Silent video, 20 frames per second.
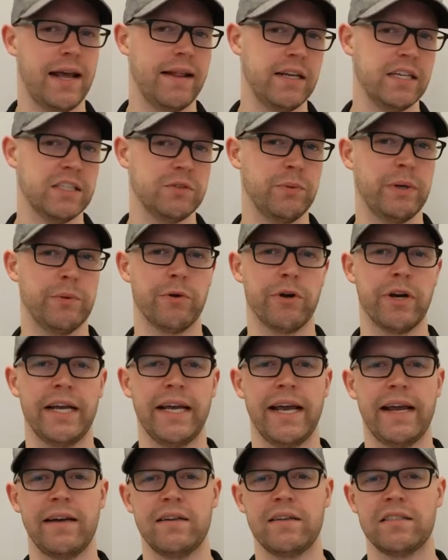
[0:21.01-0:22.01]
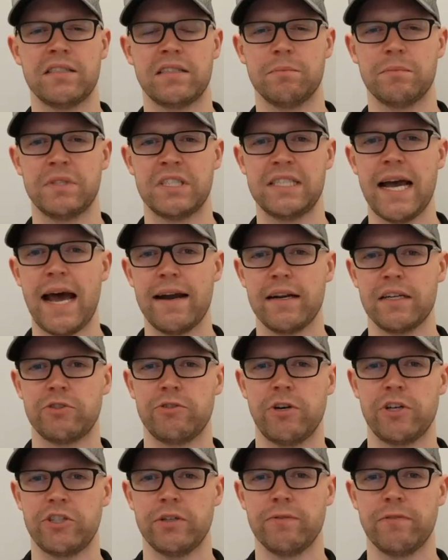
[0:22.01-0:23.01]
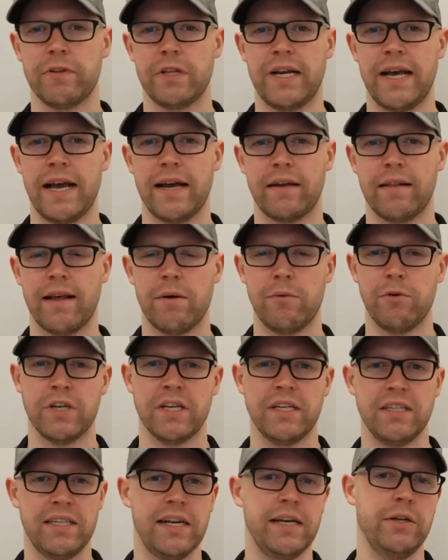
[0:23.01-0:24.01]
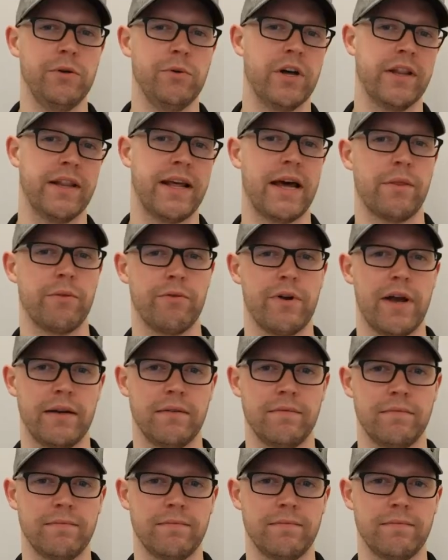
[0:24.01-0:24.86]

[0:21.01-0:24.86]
and this week we're going to get into some static stretching for the neck that will continue on that thread.